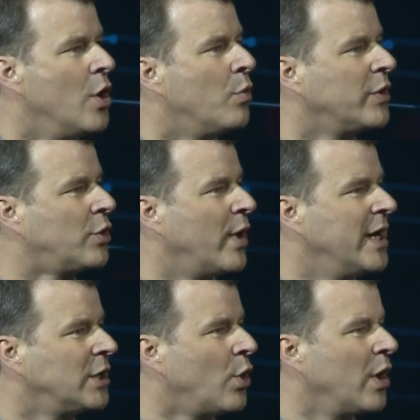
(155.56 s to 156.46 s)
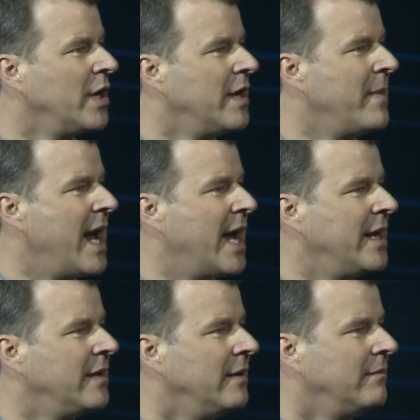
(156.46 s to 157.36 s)
With greater torque on
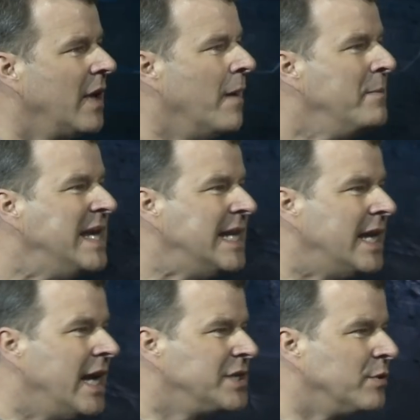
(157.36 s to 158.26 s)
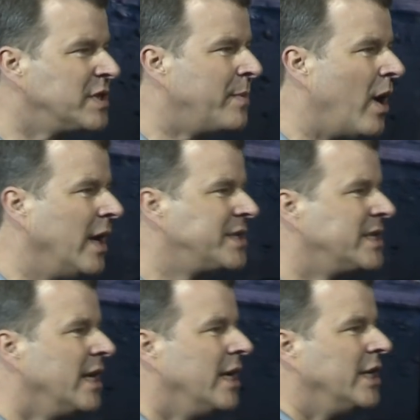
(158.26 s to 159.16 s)
demand, immediate engine response,
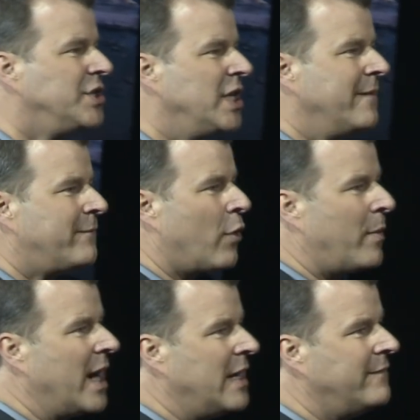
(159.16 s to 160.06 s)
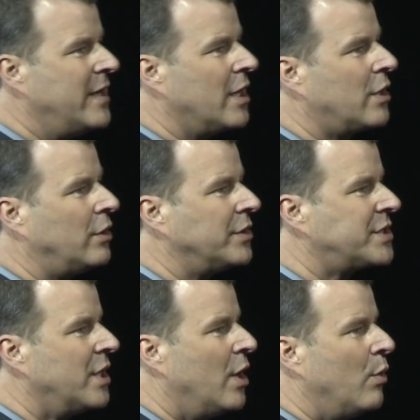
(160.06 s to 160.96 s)
Jeep 4xe
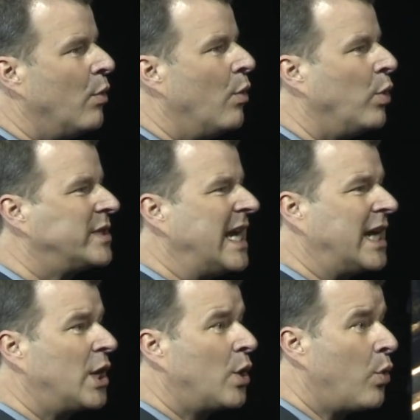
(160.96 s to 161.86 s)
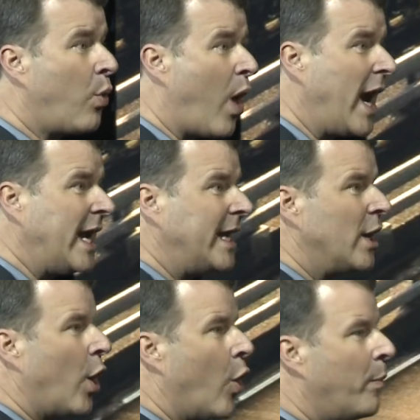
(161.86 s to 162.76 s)
vehicles will take quiet,
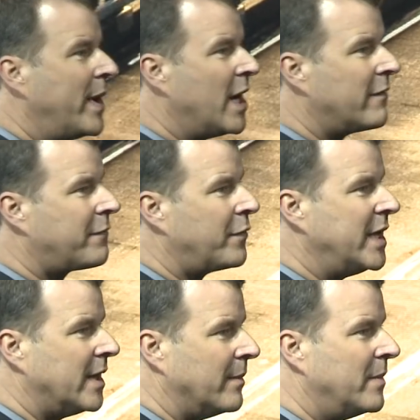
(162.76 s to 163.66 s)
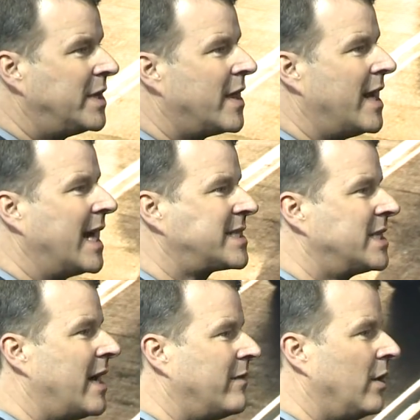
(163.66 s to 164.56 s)
open-air freedom to the next
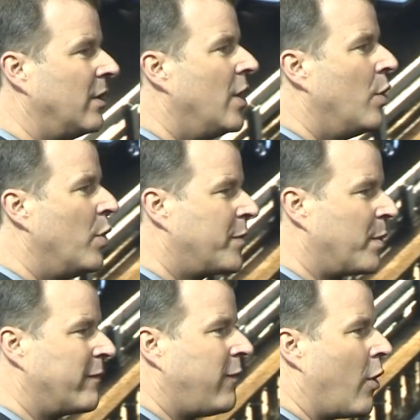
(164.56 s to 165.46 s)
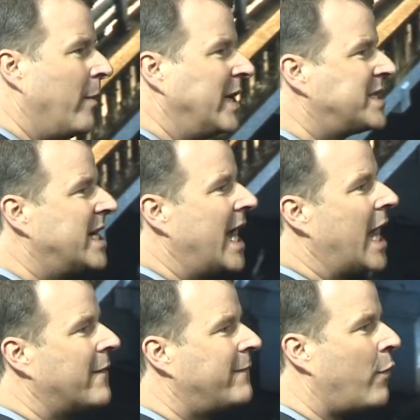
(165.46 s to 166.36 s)
level with performance
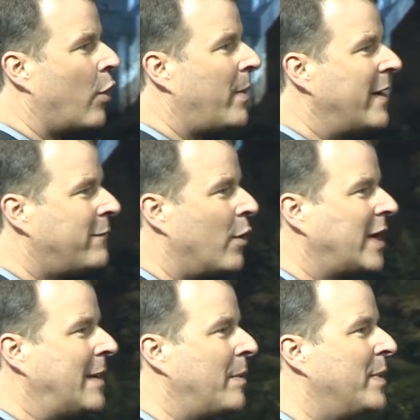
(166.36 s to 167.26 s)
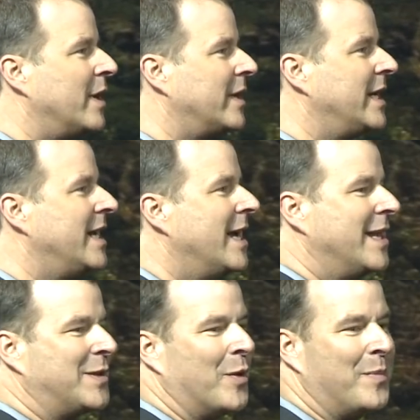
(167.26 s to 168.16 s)
and 4x4 capability
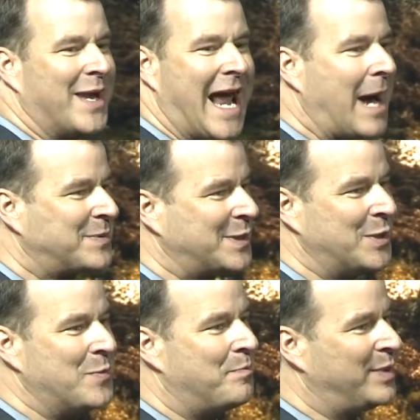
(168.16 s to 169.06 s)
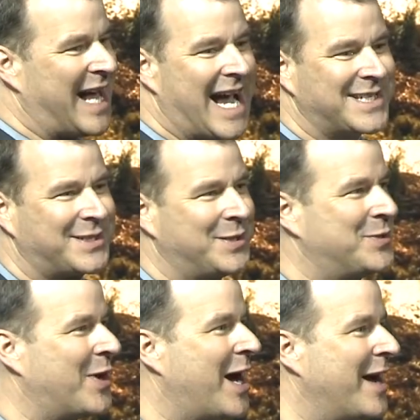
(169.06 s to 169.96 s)
that will be an absolute blast to
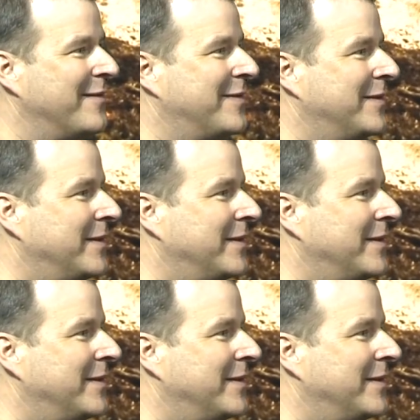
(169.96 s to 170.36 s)
drive.